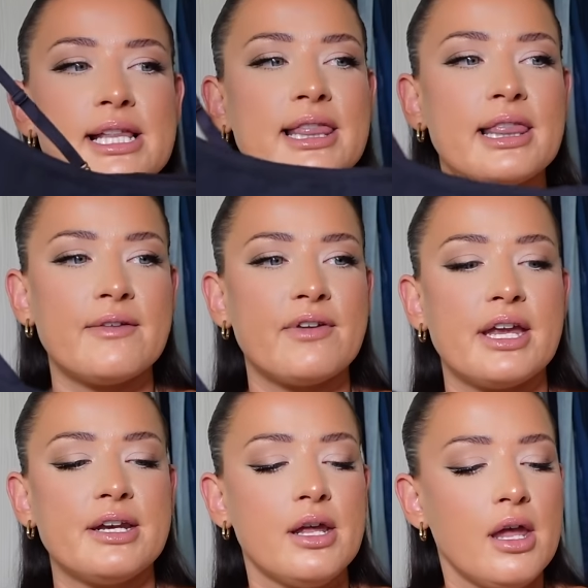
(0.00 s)
live
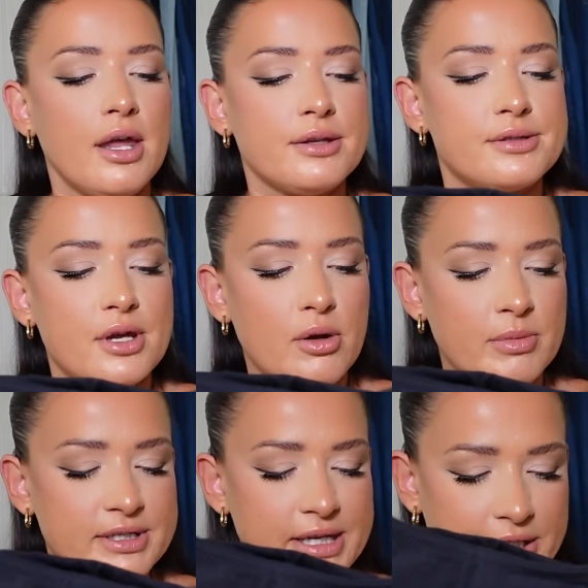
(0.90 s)
in, so I'm
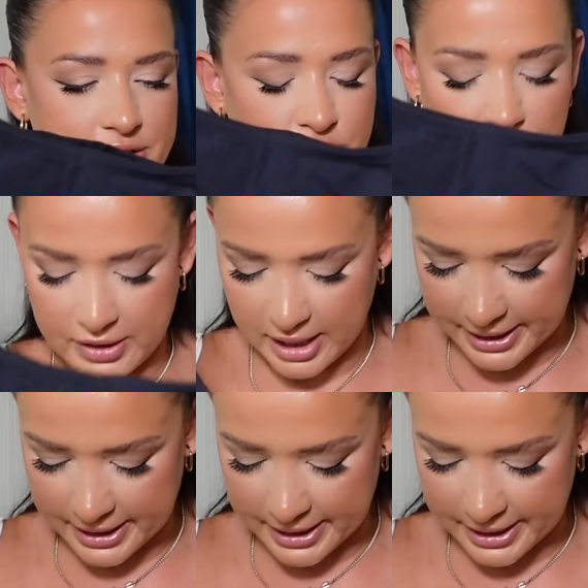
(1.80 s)
excited to try that.